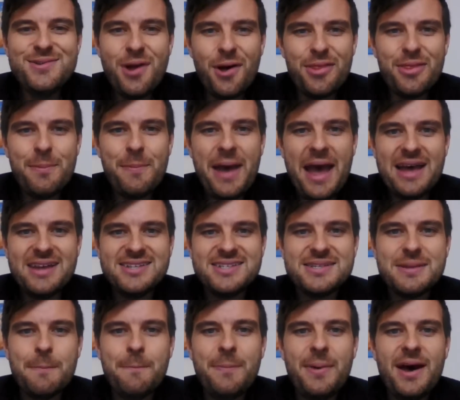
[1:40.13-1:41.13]
not the
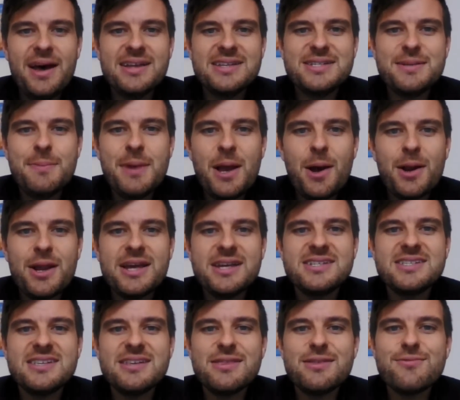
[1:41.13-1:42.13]
best, but to be
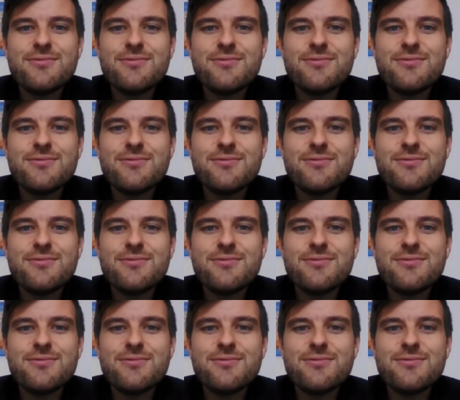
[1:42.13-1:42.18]
honest,